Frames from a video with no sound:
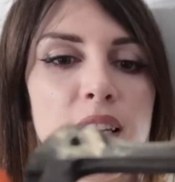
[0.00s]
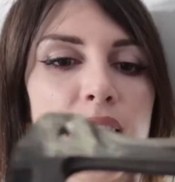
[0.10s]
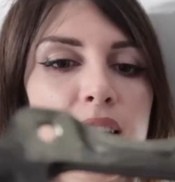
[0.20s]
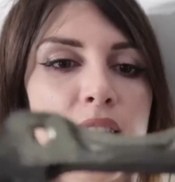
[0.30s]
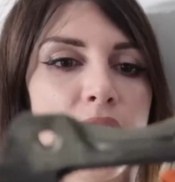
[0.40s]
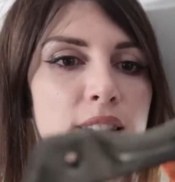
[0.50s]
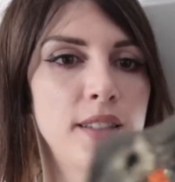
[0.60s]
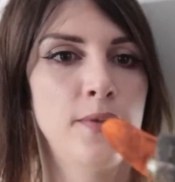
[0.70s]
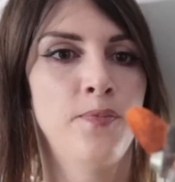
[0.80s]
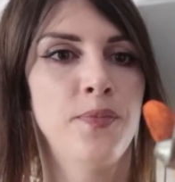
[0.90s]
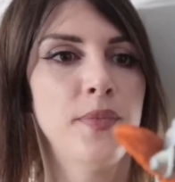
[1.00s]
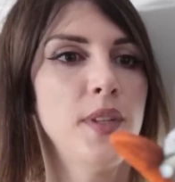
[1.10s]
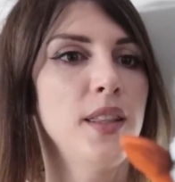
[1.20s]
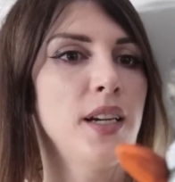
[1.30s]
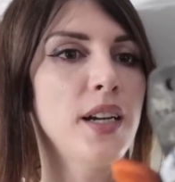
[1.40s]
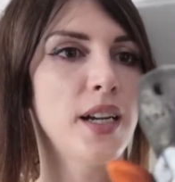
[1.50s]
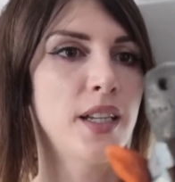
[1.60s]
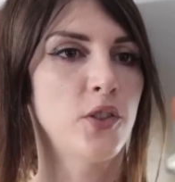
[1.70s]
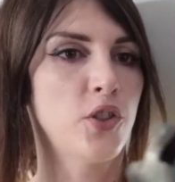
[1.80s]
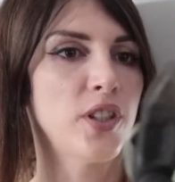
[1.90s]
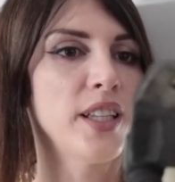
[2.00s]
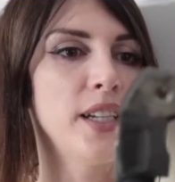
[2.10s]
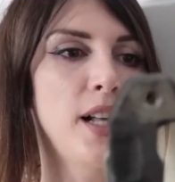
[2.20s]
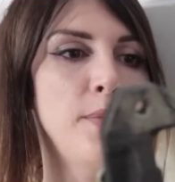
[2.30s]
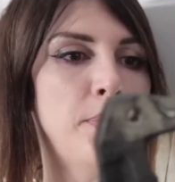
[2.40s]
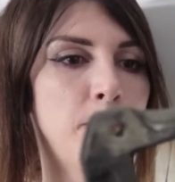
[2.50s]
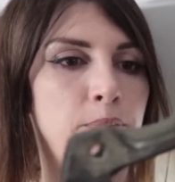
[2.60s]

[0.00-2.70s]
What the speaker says: like in this in there and just clean it up.